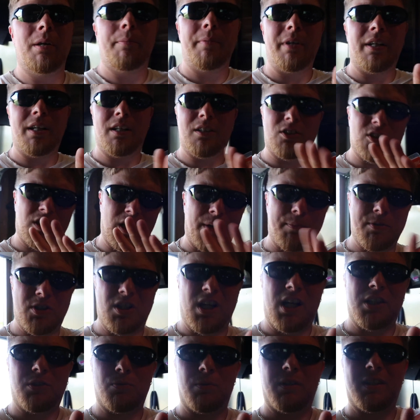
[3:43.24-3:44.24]
but I'm gonna get a couple
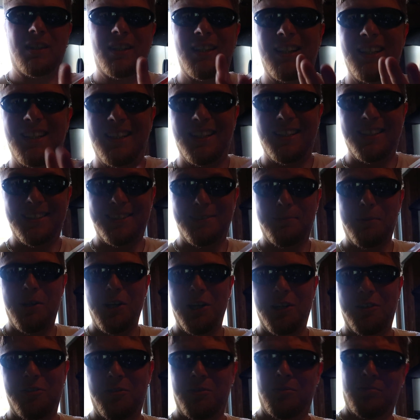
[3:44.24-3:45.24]
shots with the
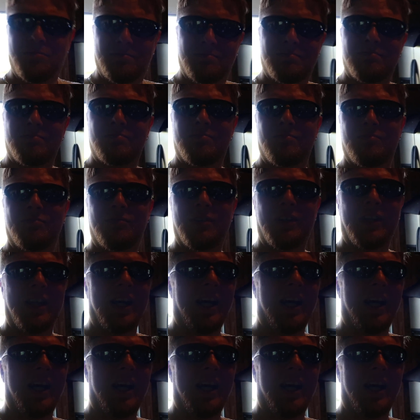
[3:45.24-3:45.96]
Spark for